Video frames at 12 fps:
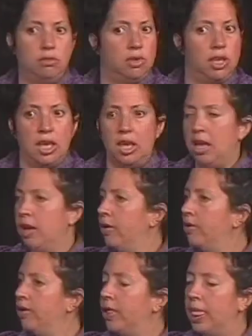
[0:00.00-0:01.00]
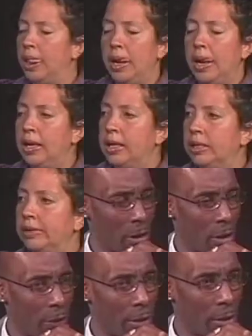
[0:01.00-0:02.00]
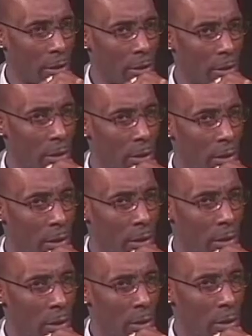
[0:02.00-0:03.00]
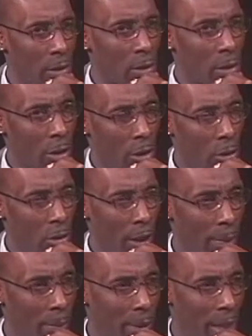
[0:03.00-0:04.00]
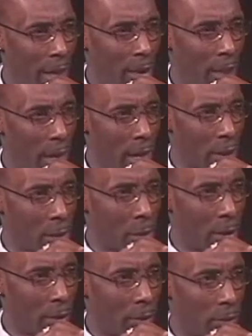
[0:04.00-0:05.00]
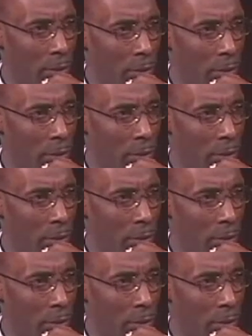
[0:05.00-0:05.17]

So Child Protective Services showed up at the hospital